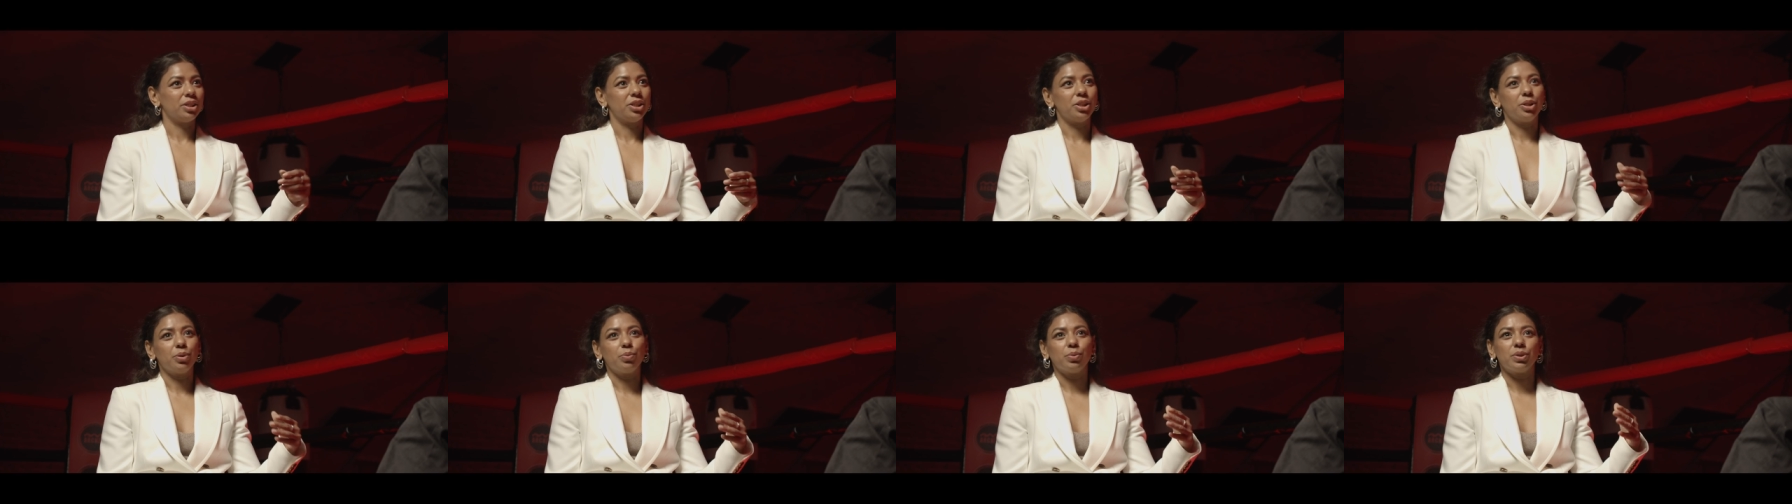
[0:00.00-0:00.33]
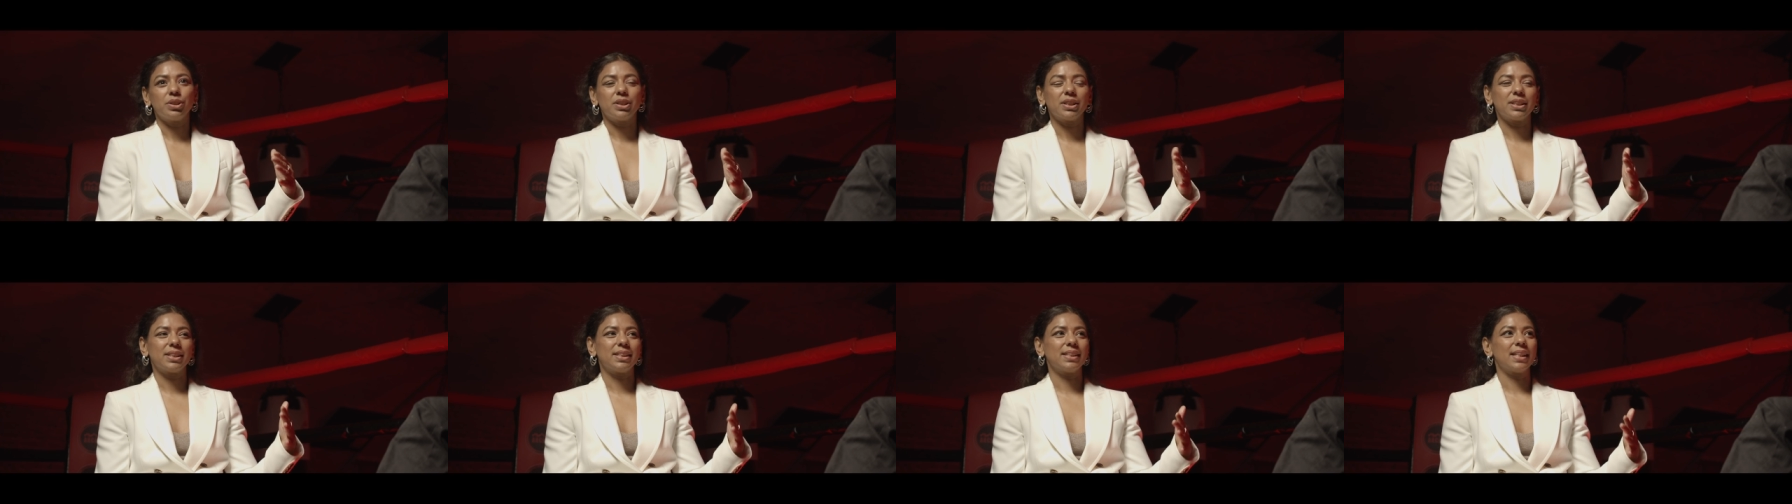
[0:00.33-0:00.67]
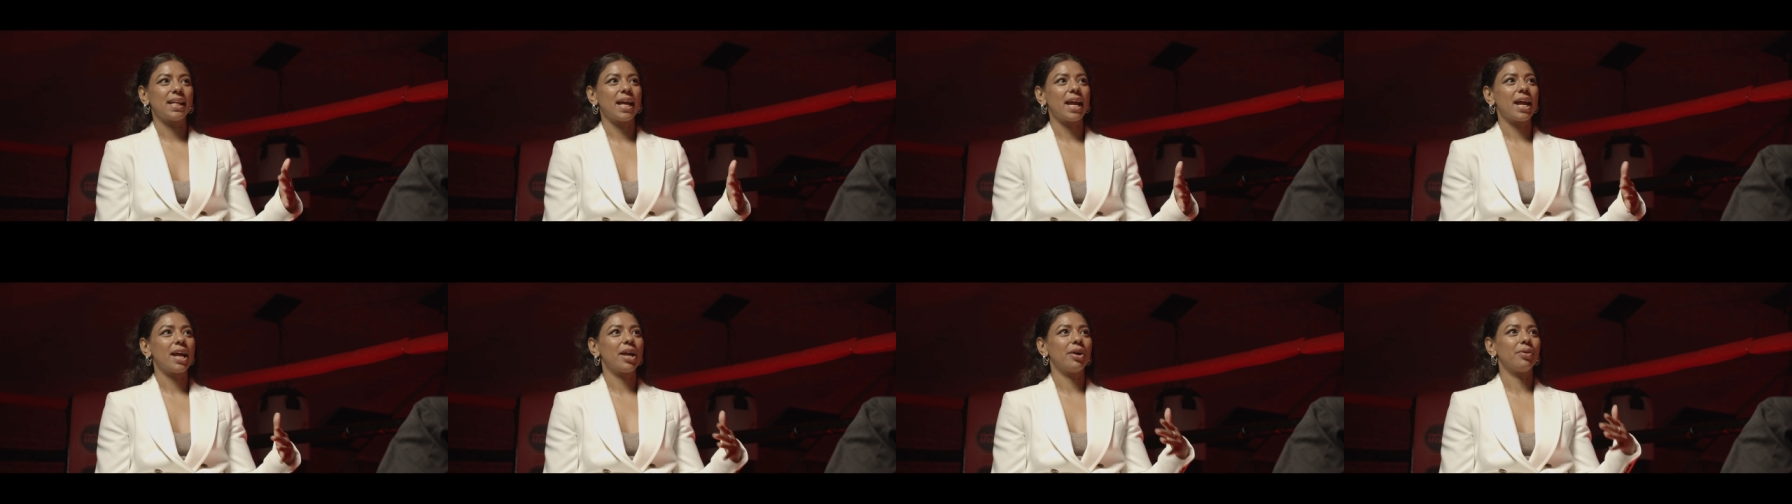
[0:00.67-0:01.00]
you were just
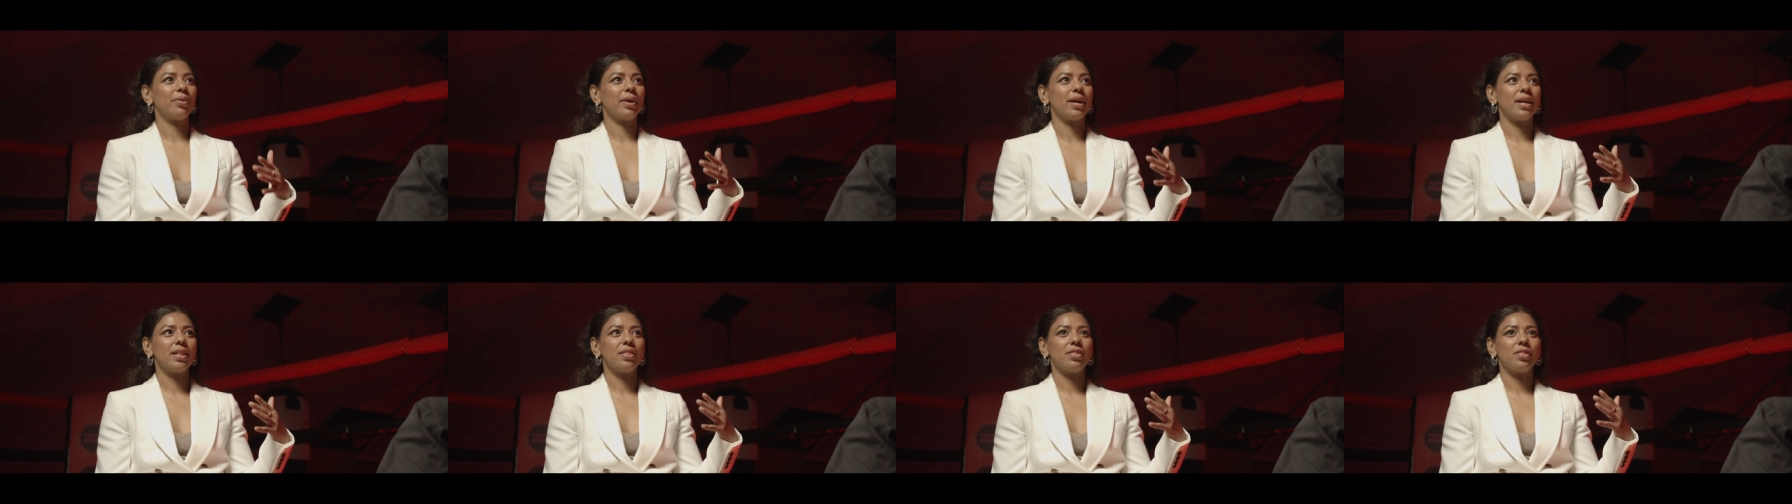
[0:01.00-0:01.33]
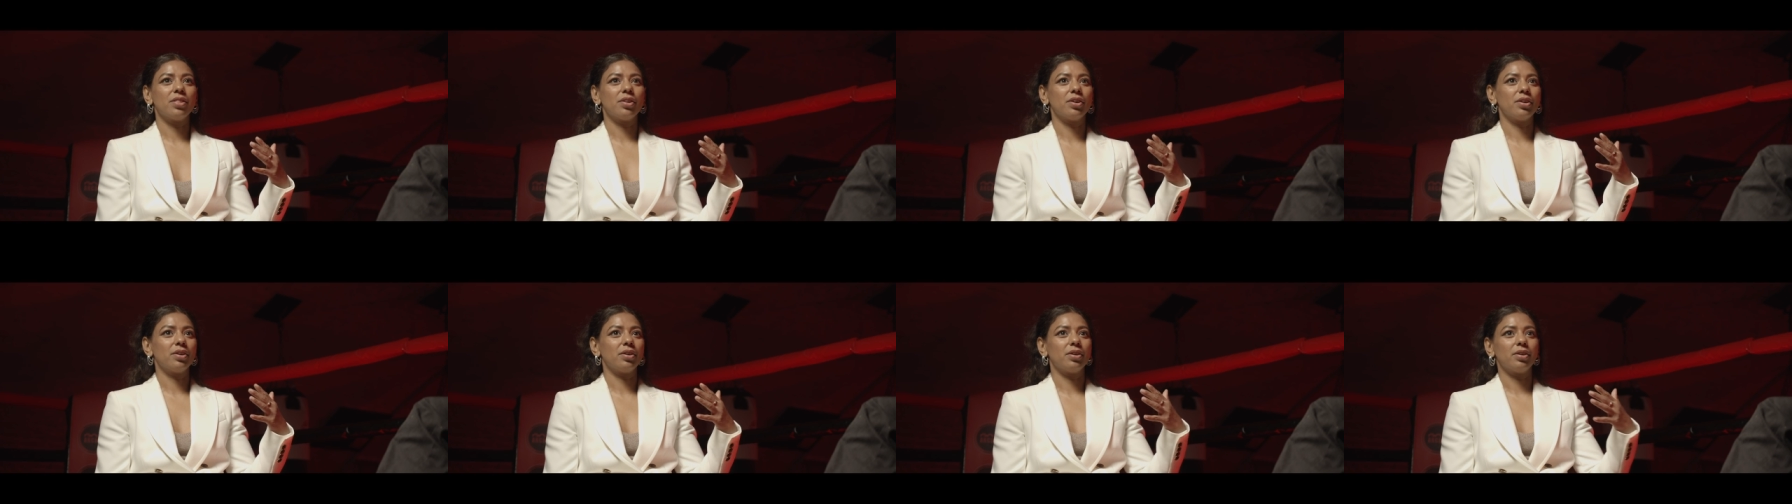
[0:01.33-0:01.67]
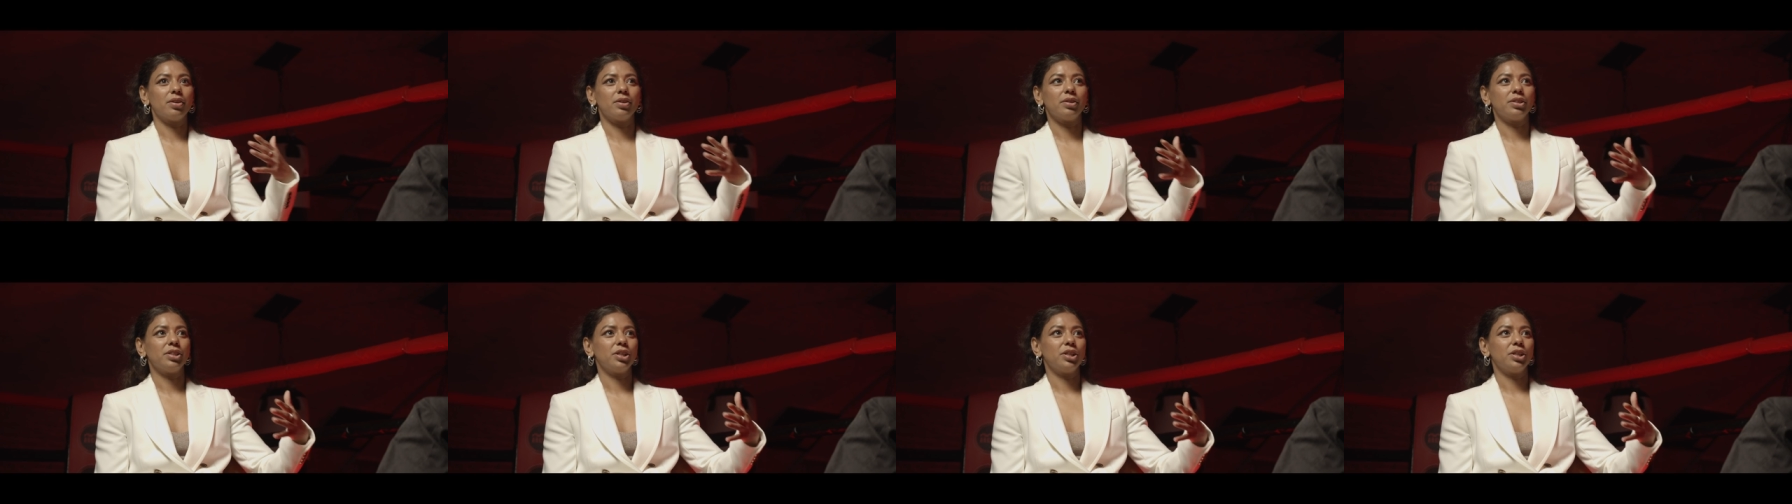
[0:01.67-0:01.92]
there in the,